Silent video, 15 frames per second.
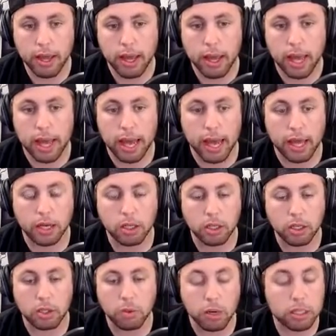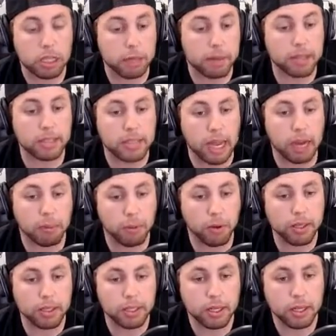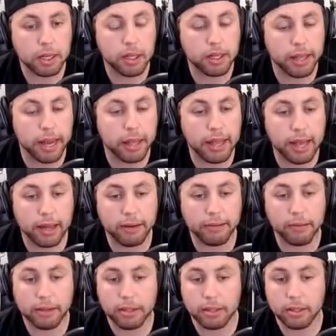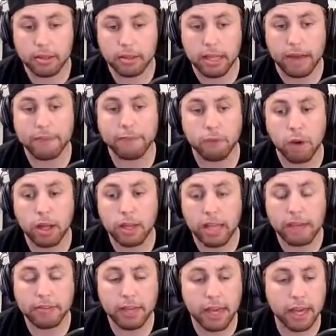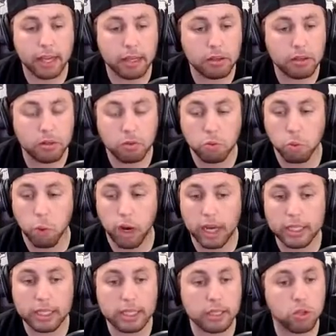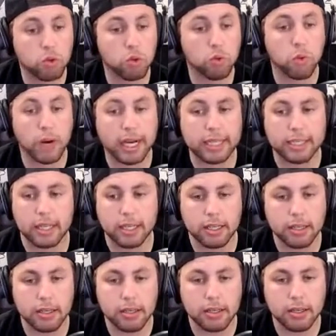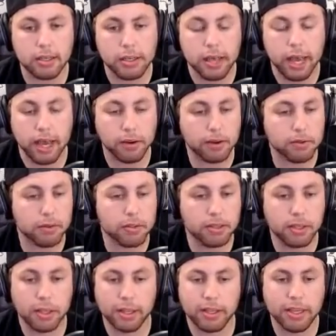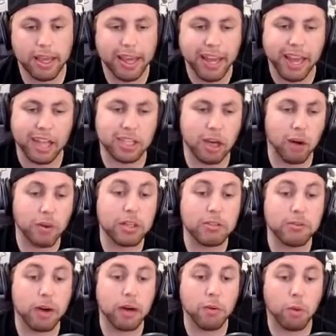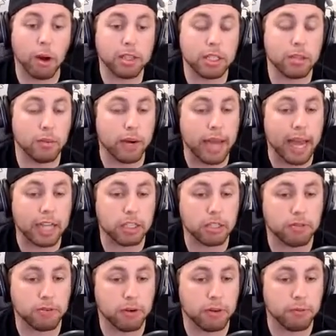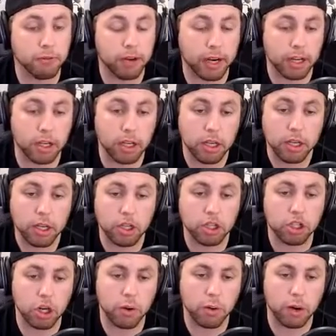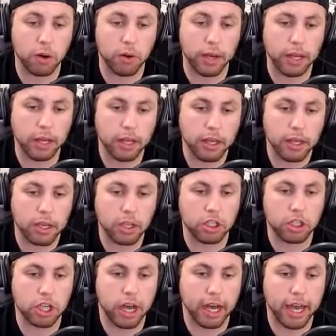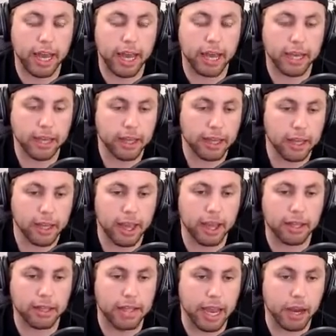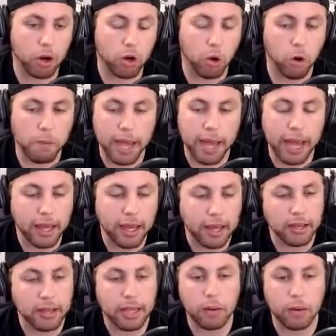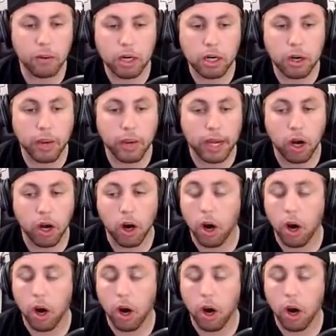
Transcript: And you want to talk about style points? Landing that front left kick was crazy. And it's always fun watching the reactions from freaking Joe Rogan, John Anik, and Daniel Cormier. They were going